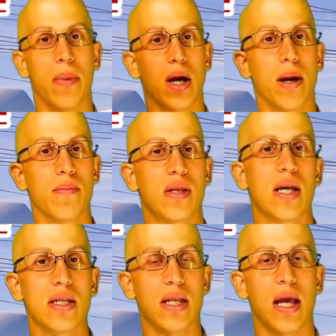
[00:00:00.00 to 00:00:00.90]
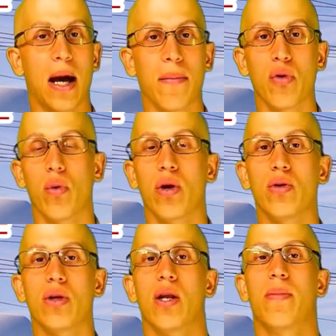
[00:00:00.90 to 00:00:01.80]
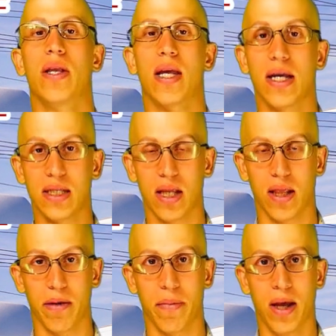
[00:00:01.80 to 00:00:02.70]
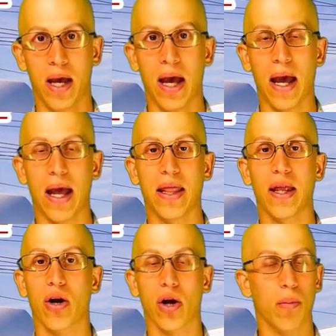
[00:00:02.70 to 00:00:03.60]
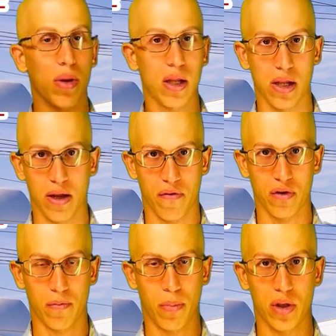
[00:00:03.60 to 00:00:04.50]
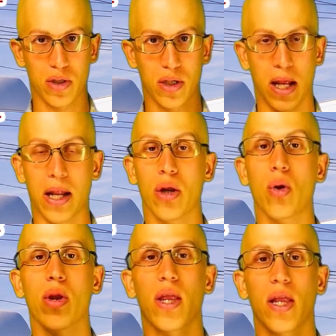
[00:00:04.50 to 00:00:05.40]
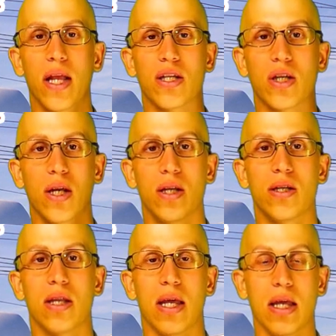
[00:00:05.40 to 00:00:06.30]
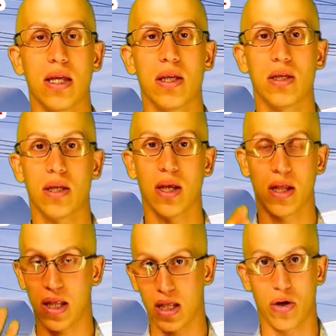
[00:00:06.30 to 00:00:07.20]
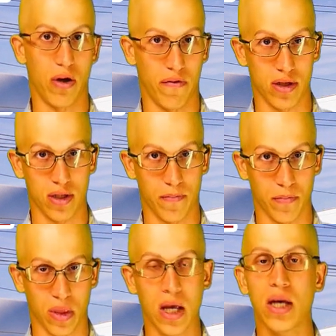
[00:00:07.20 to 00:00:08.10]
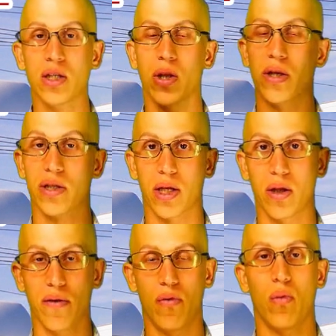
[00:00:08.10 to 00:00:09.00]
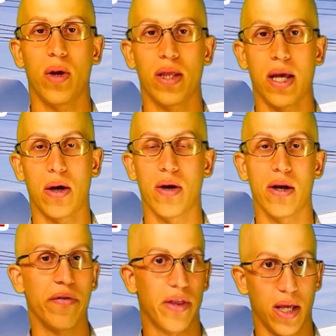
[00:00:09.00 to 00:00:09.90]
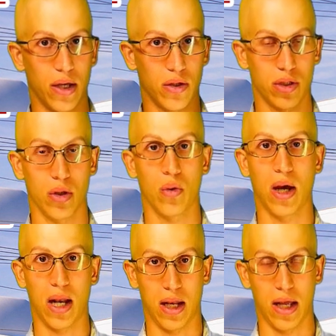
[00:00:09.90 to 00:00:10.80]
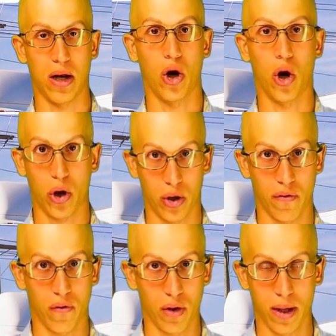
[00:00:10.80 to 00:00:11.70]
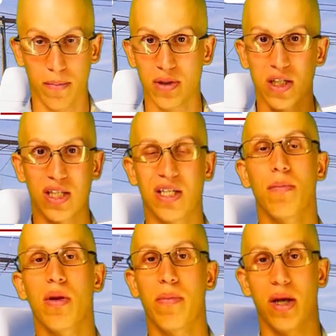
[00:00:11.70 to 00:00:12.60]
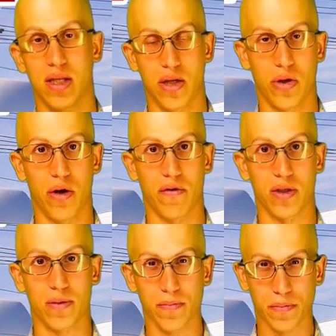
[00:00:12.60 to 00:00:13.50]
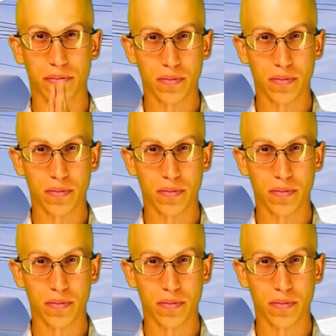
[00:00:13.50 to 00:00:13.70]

But come test day, I'm the one who's going to be testing them, and they're a completely different person, and the only thing that changed is that they're nervous. So their skill level went down and everything else got a lot harder for them just simply because they're nervous.